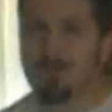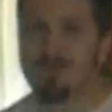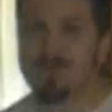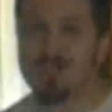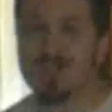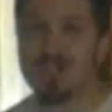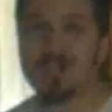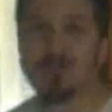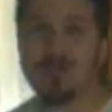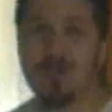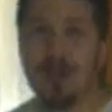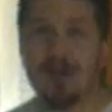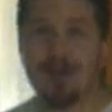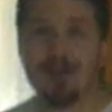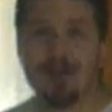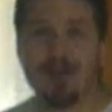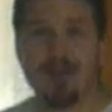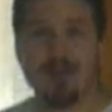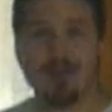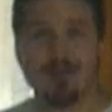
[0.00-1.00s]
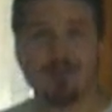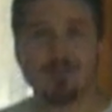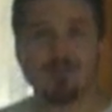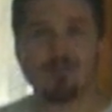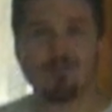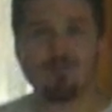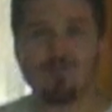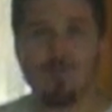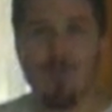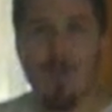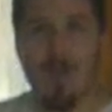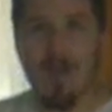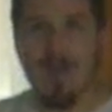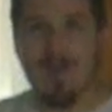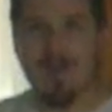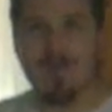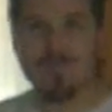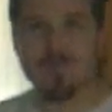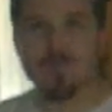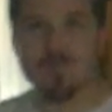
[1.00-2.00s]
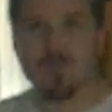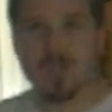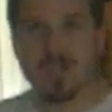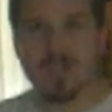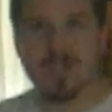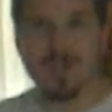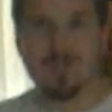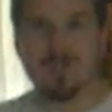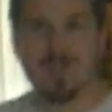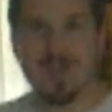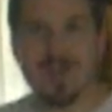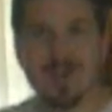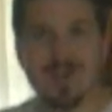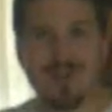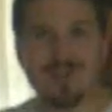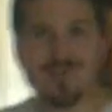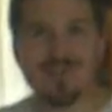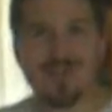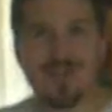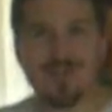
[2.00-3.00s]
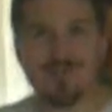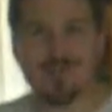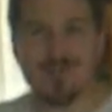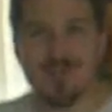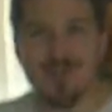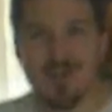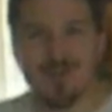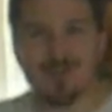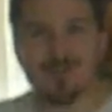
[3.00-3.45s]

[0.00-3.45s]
and change my clothes, and then we're going to make ourselves a